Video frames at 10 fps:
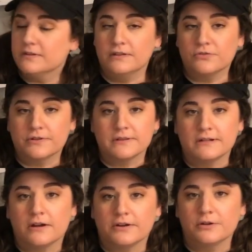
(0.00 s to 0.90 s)
in order that
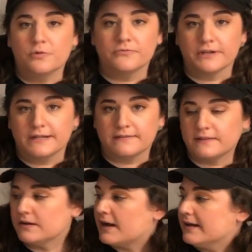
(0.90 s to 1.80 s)
Ariel won't forget it's
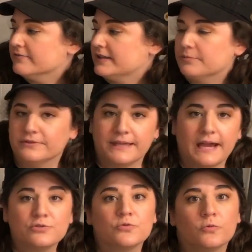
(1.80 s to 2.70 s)
there, I have labeled the
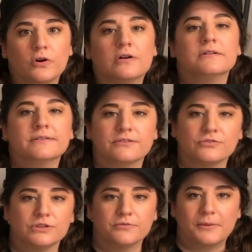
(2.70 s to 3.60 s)
actual wall so
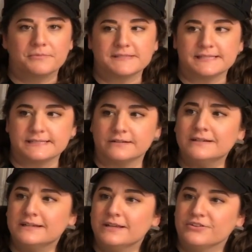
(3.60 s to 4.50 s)
she remembers that's there.
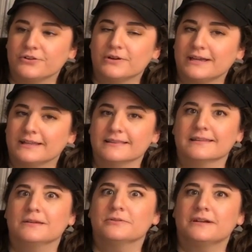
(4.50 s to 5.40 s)
So again,
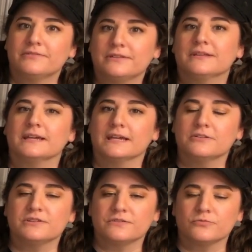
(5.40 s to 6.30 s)
label everything.
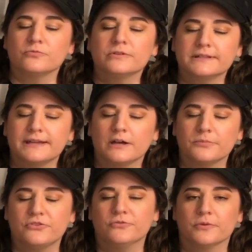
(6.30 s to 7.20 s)
It just really
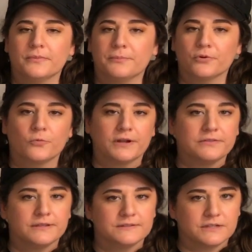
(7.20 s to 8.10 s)
helps you remember where
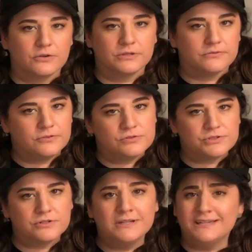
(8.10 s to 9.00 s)
things go in the
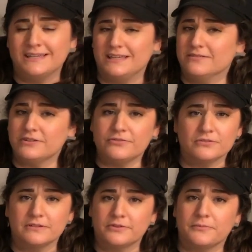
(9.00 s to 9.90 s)
future. Even if
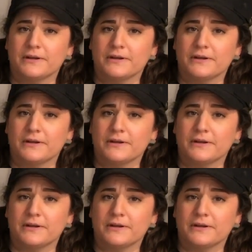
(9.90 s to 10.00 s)
you're living